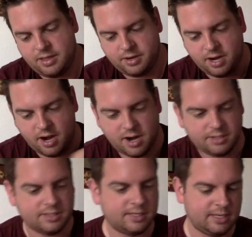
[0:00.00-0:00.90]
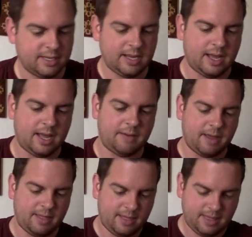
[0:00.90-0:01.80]
other cards.
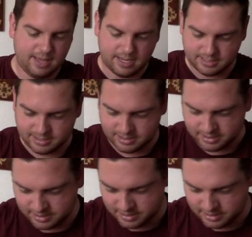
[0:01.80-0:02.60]
And this,